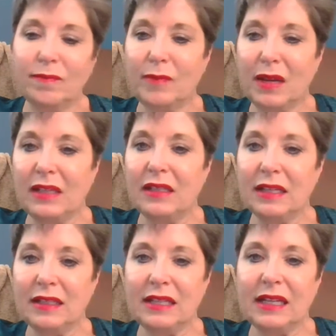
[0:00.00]
beta
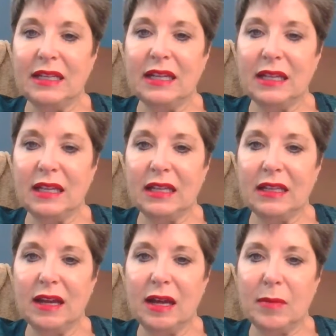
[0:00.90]
testing, and
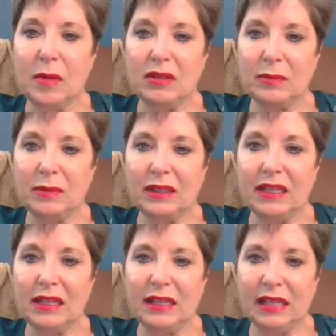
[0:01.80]
then
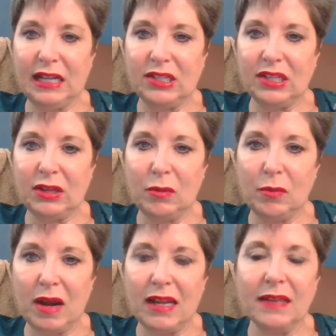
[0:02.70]
ultimately the launch of the new
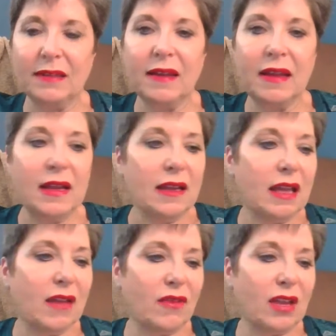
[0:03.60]
product.
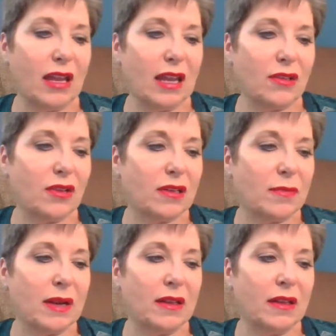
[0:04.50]
Have kind of talked
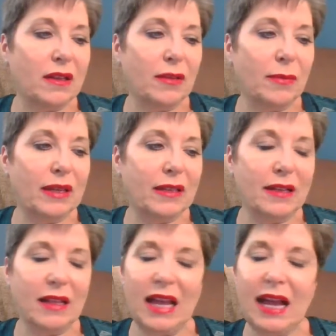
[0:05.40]
about it a little bit
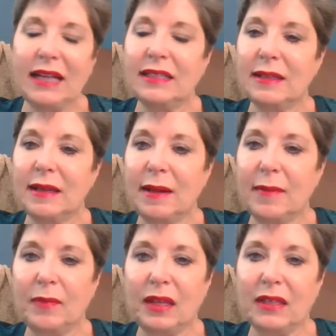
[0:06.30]
in class.
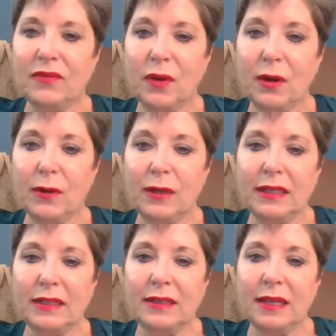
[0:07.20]
As far
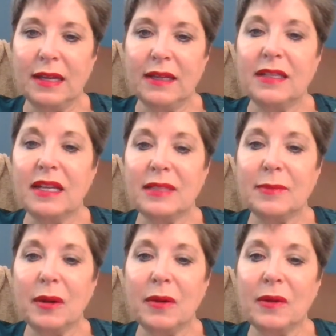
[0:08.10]
as test
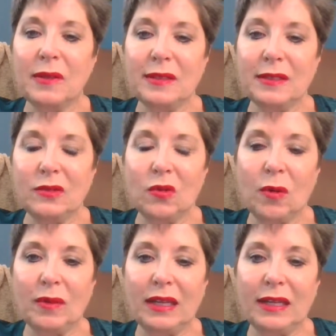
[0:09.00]
markets,
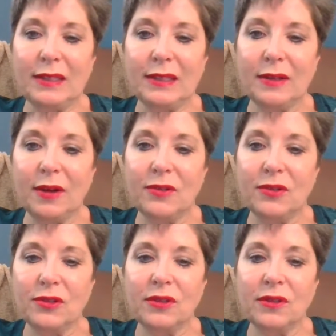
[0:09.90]
normally it's a
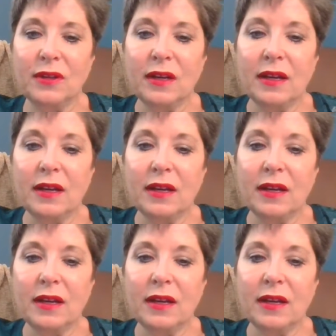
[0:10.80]
larger